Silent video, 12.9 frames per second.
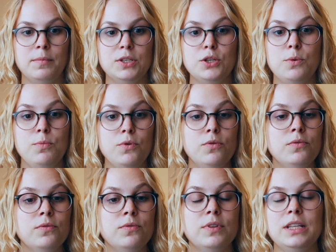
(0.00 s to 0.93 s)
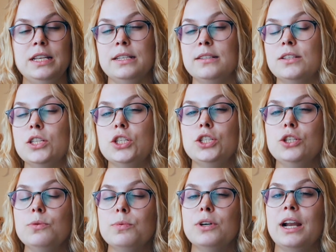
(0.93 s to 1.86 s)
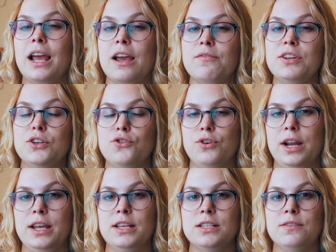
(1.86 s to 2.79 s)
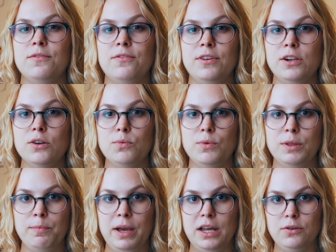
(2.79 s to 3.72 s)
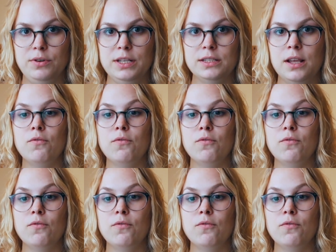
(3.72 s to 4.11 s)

to move these super heavy trays filled with batteries